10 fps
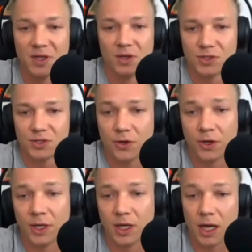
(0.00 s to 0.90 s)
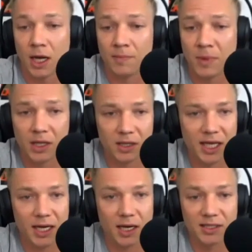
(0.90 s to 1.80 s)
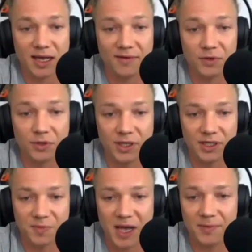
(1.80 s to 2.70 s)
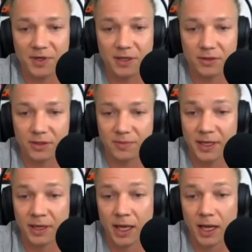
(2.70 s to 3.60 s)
So let us have a look at this paper here a little bit.